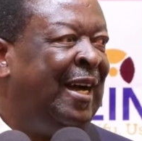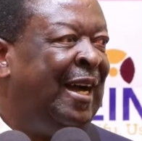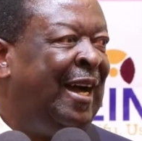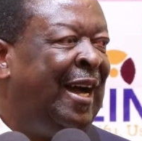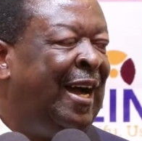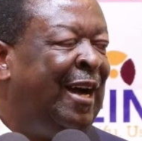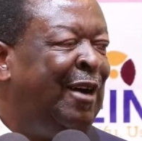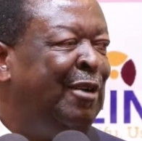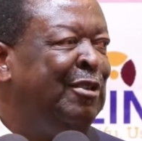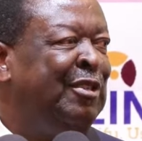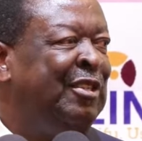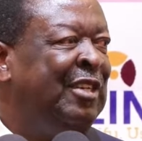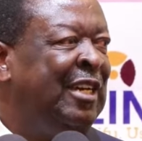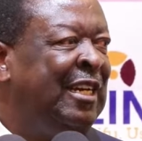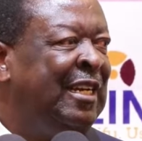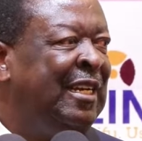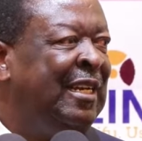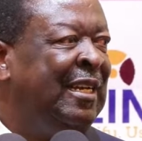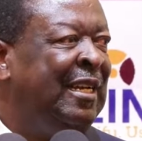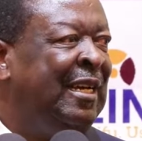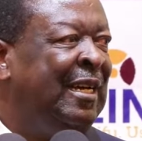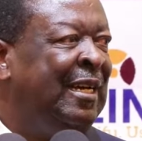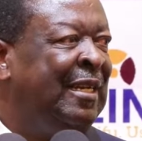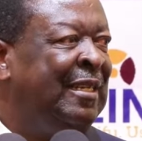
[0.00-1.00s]
How
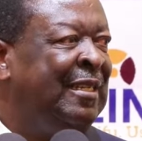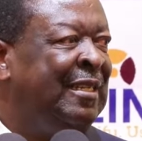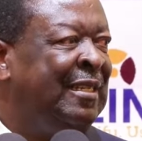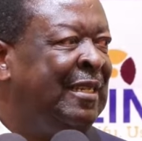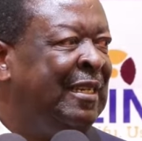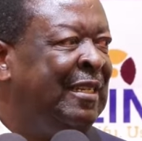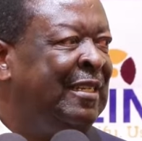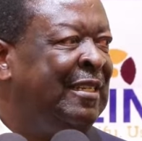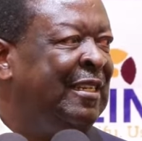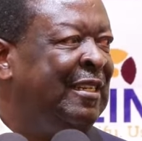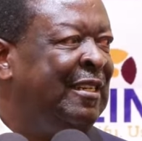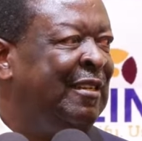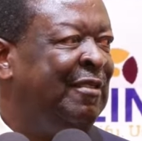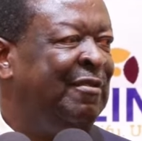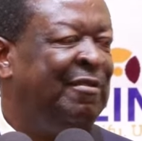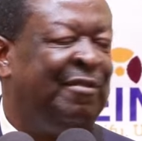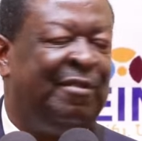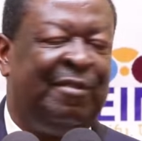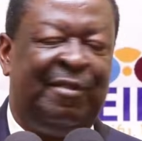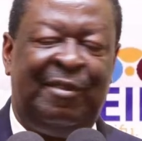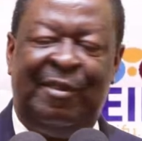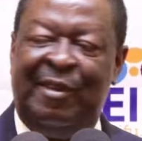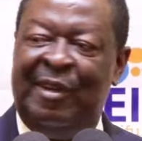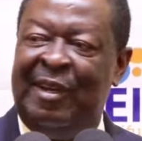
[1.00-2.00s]
gender sensitive
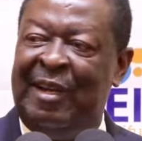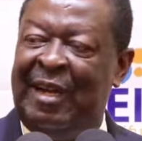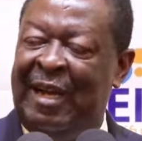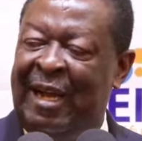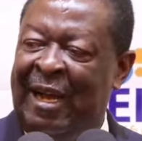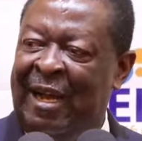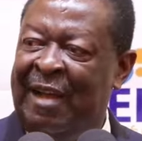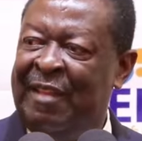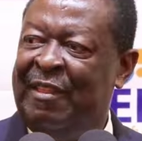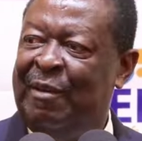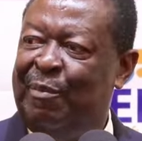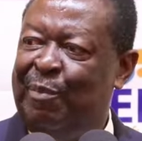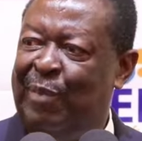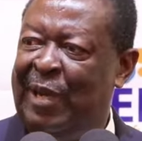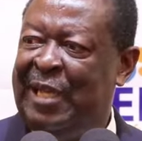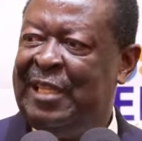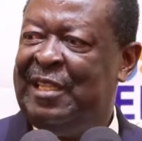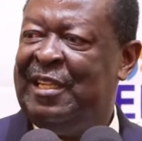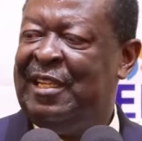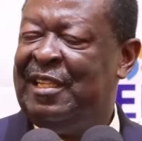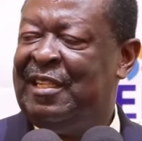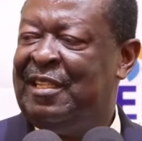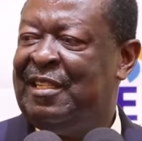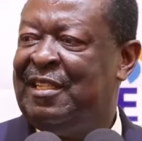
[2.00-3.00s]
are the
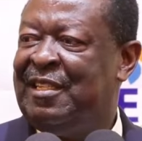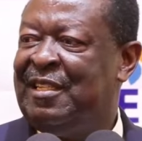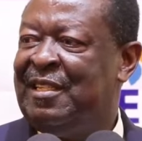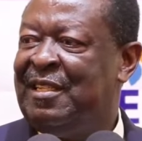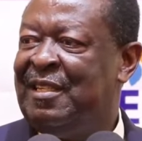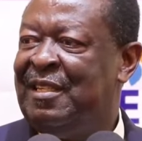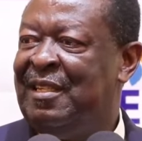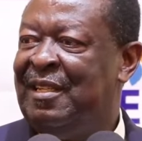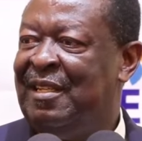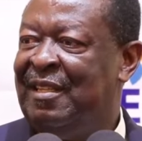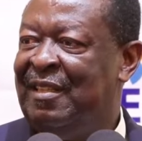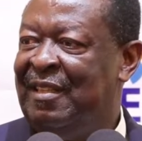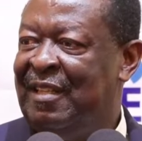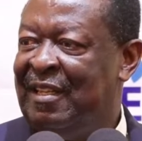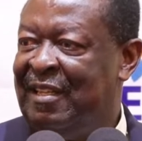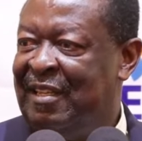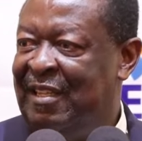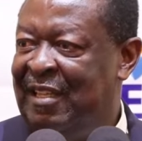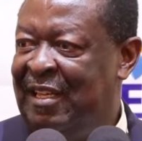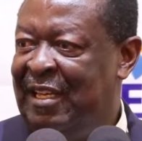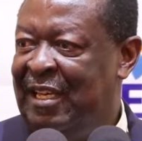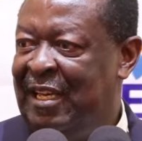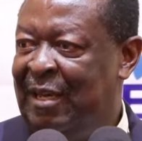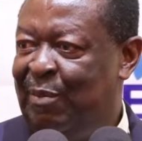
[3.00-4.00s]
budgets
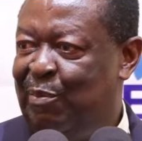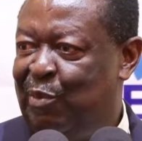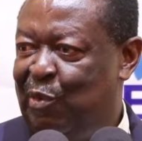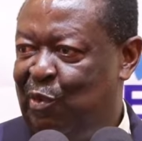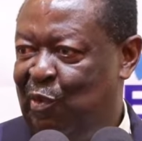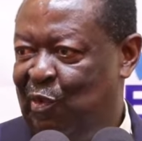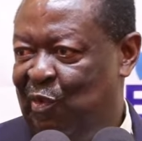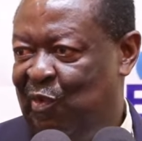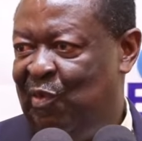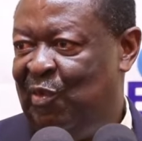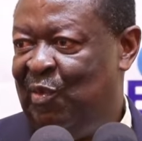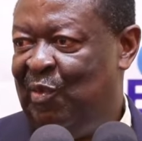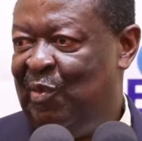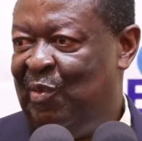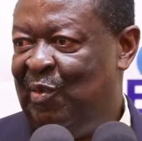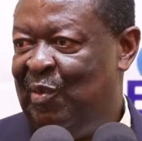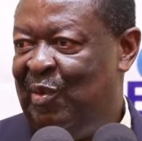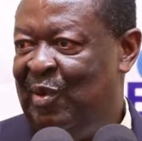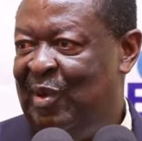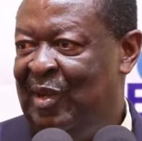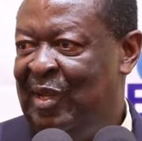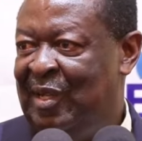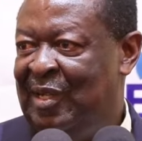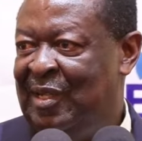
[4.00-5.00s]
that they approve,
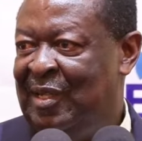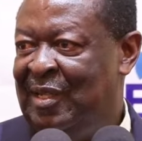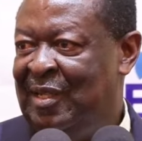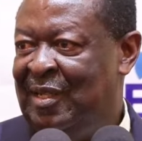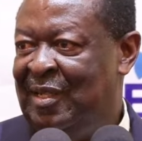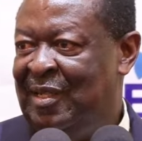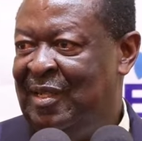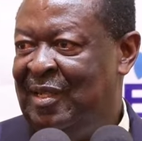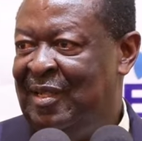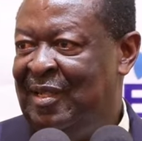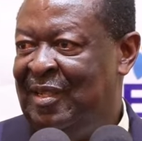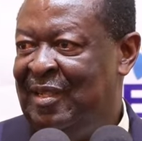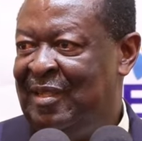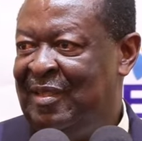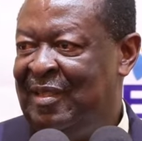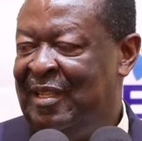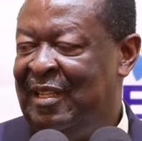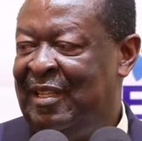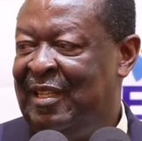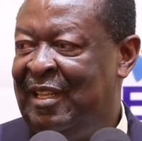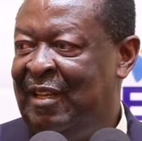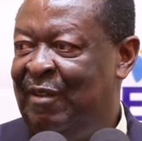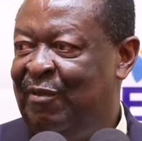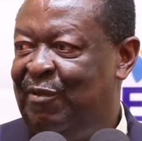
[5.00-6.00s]

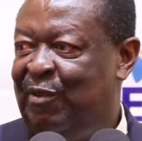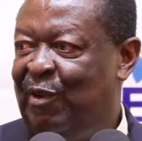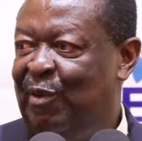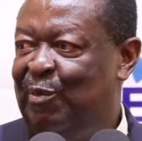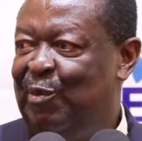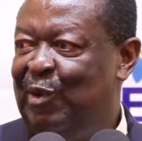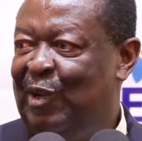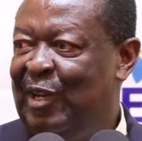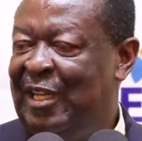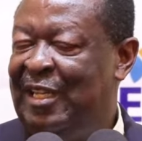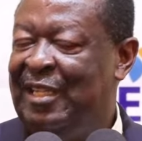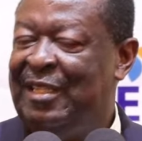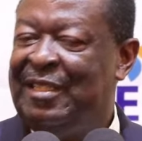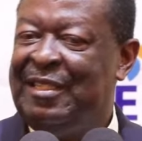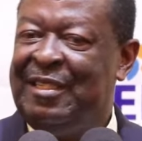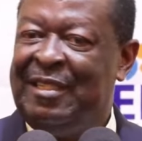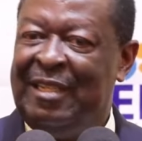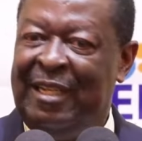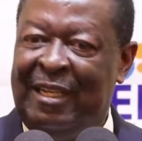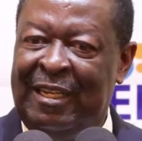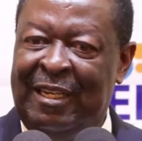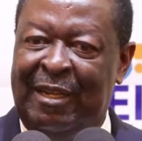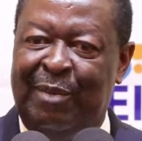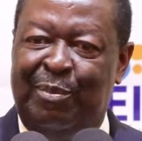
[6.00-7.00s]
that they
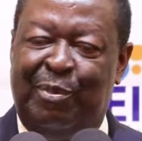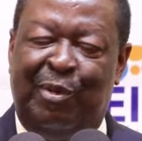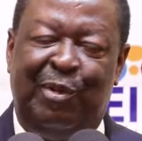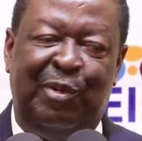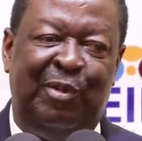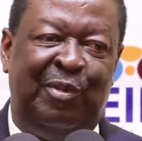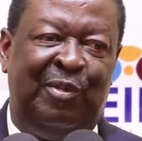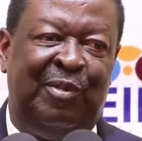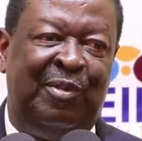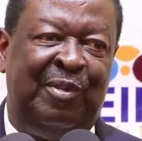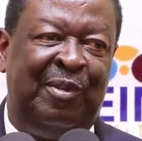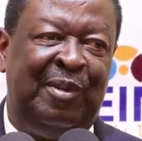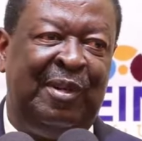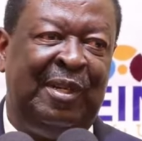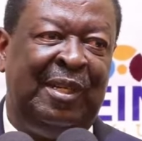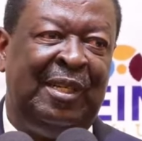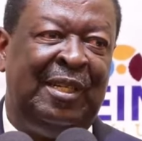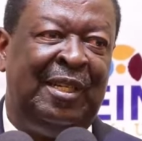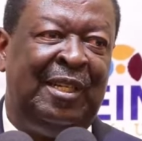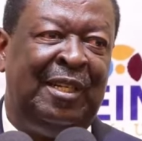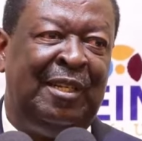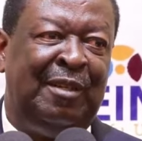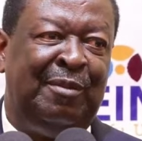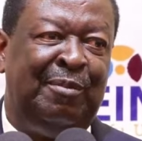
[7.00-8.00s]
formulate and approve?
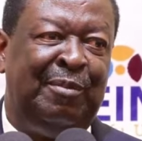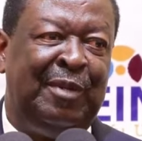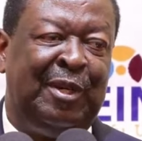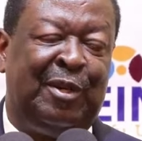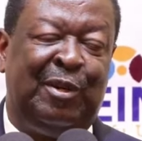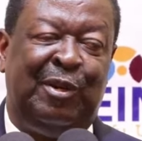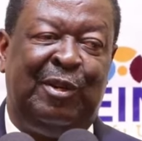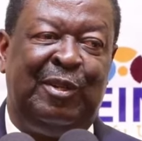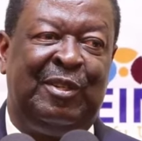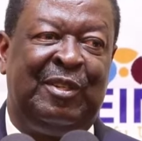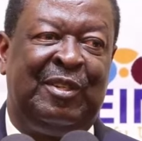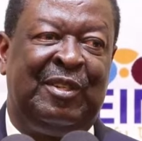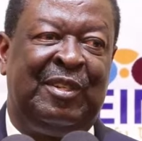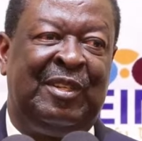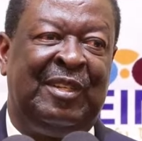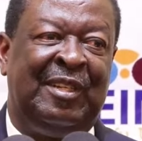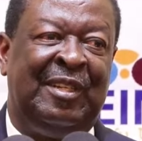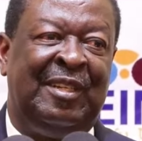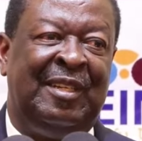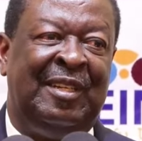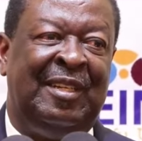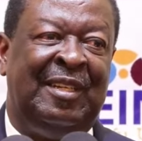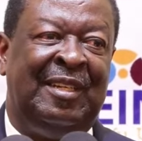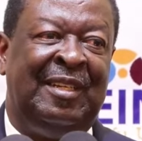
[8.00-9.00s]

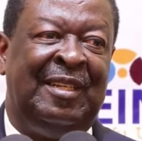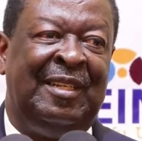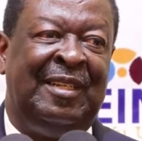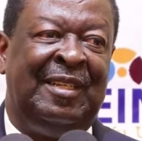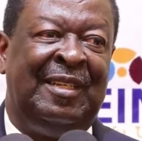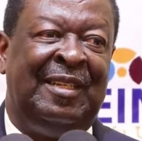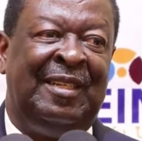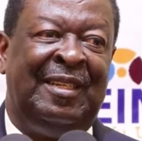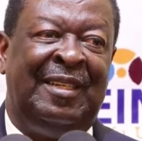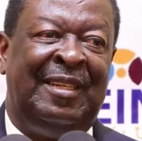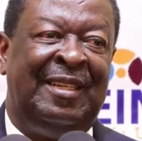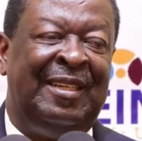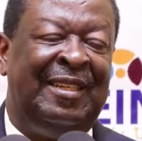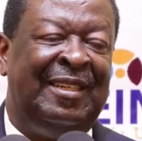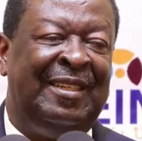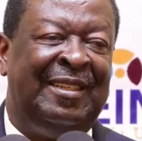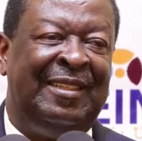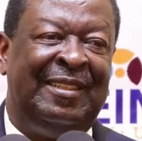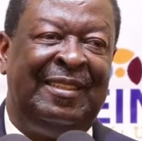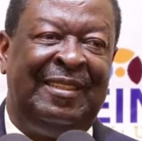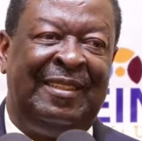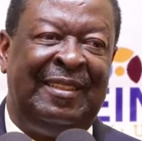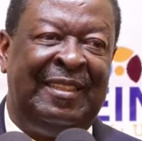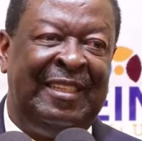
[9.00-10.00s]
Because
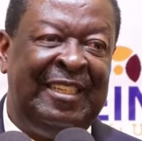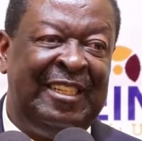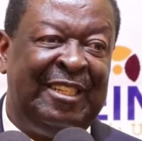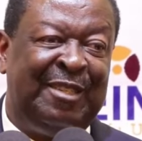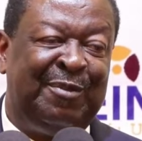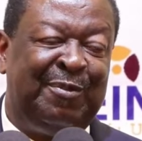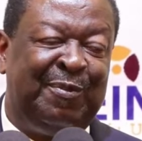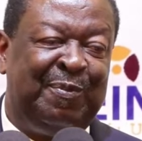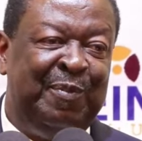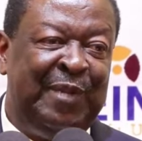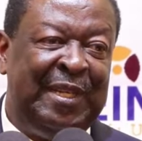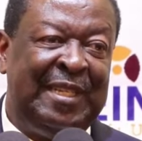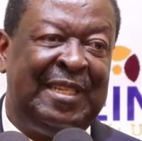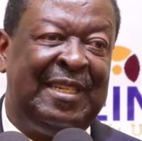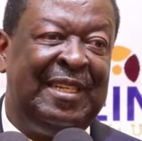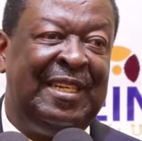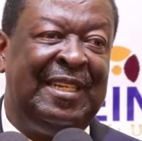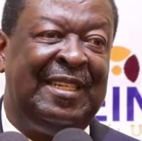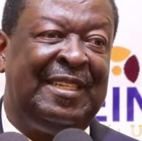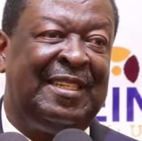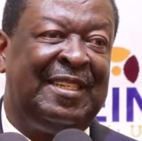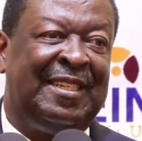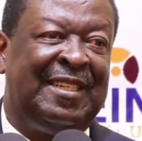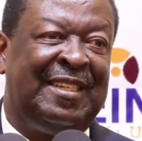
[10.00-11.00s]
this
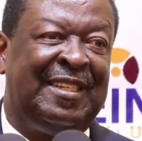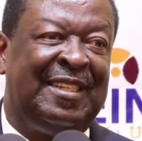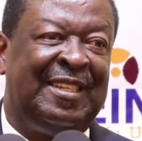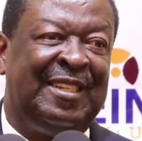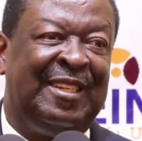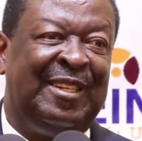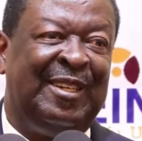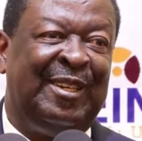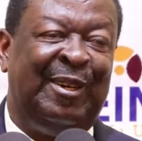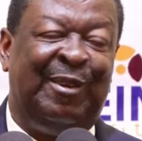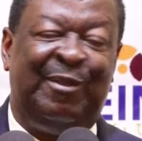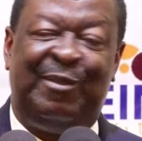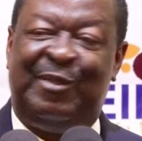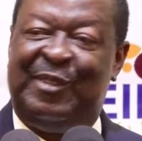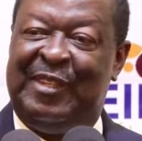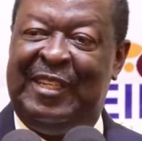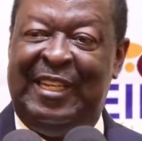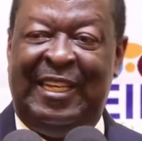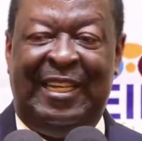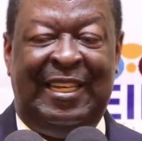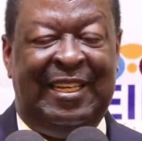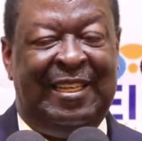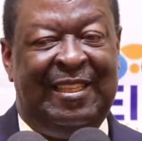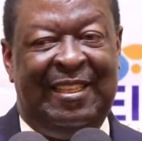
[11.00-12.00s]
business of
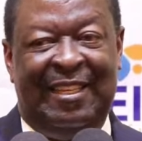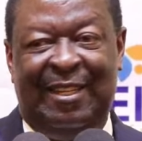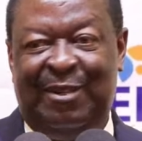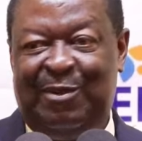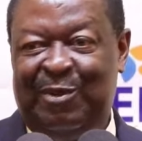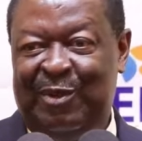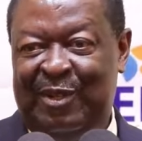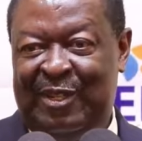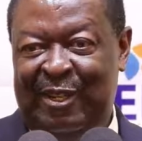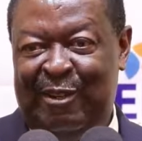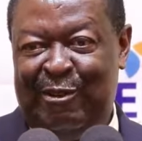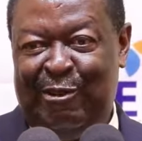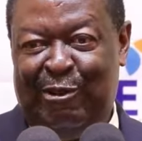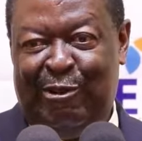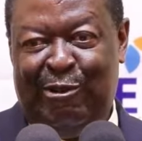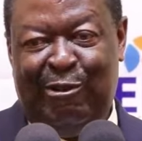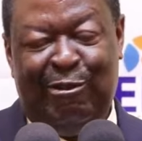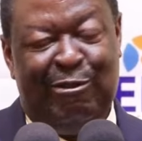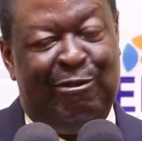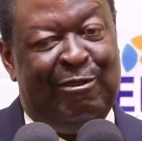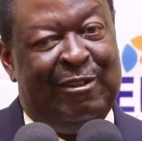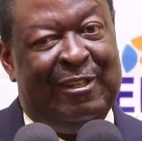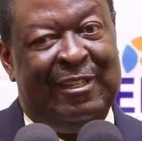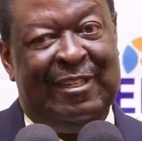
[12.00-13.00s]
saying that we shall
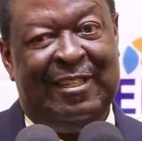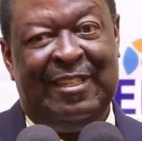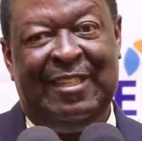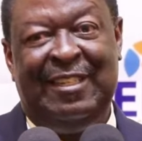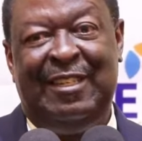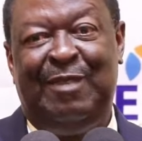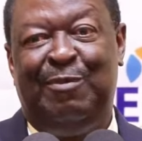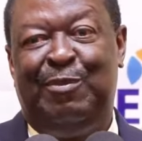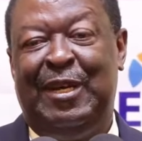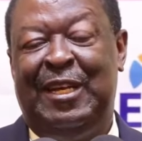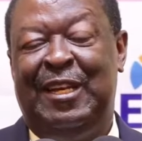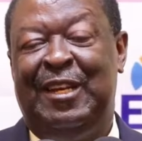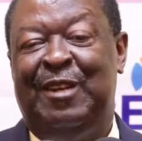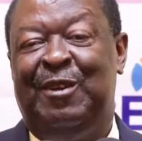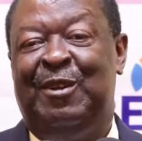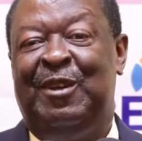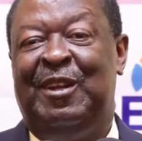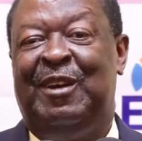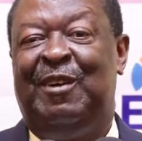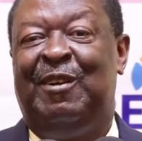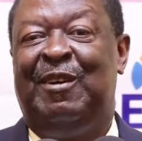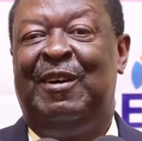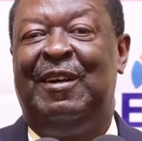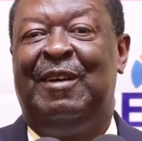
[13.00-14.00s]
always depend
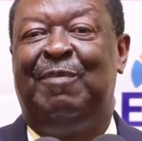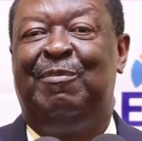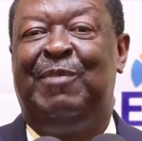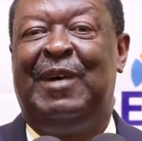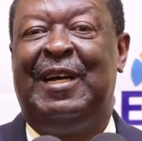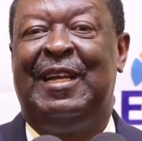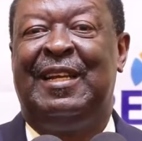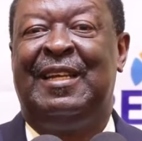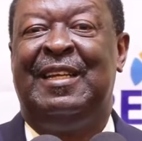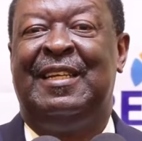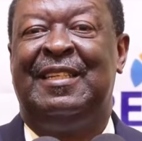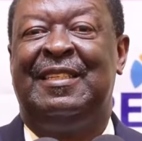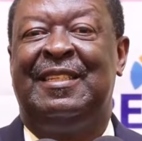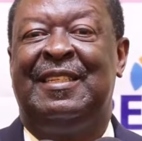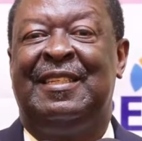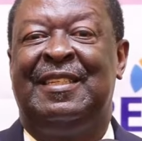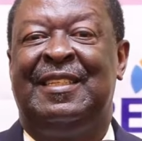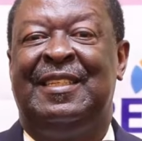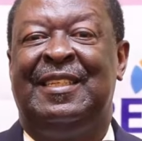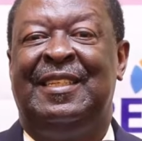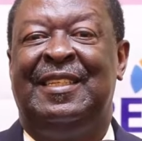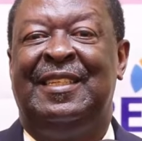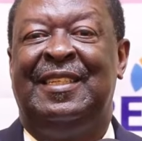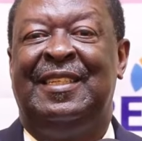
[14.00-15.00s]
on our partners